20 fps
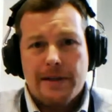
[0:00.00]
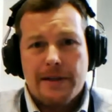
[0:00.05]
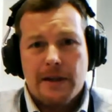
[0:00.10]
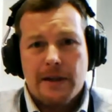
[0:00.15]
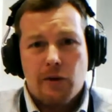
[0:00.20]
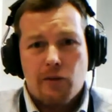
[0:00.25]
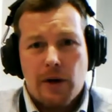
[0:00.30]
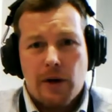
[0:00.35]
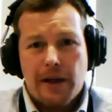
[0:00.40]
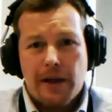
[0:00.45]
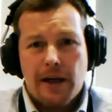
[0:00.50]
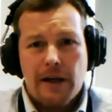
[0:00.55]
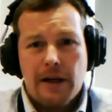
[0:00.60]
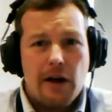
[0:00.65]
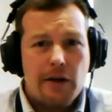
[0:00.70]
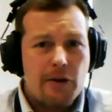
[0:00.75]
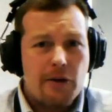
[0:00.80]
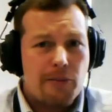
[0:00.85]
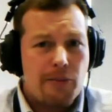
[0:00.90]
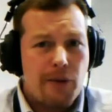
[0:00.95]
to running
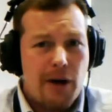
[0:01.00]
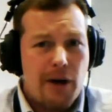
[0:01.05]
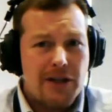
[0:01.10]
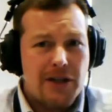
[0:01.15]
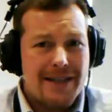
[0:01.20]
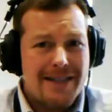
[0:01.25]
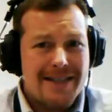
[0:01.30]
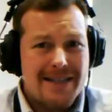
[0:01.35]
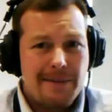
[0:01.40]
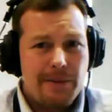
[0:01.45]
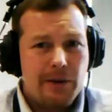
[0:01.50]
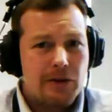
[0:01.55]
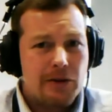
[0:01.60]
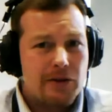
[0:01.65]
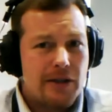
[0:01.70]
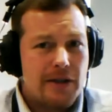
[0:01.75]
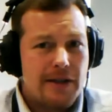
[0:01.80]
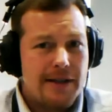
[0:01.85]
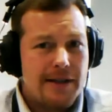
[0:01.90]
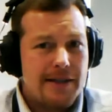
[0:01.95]
another project similar
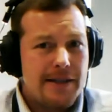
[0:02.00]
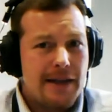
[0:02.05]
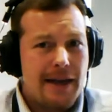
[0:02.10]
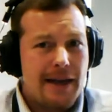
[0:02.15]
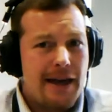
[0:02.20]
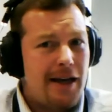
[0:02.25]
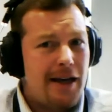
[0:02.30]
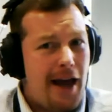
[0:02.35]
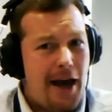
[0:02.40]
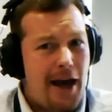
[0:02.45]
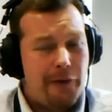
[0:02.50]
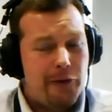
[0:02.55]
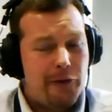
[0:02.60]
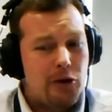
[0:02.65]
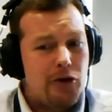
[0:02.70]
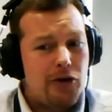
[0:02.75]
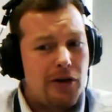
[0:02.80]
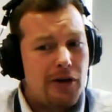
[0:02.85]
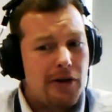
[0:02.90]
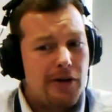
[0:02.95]
to this again
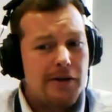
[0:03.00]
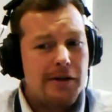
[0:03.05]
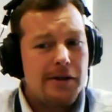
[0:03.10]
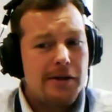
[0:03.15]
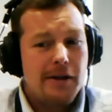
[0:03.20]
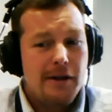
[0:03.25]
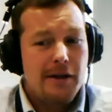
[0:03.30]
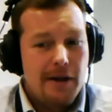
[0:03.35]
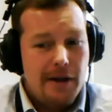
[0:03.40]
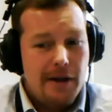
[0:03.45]
after New Year's,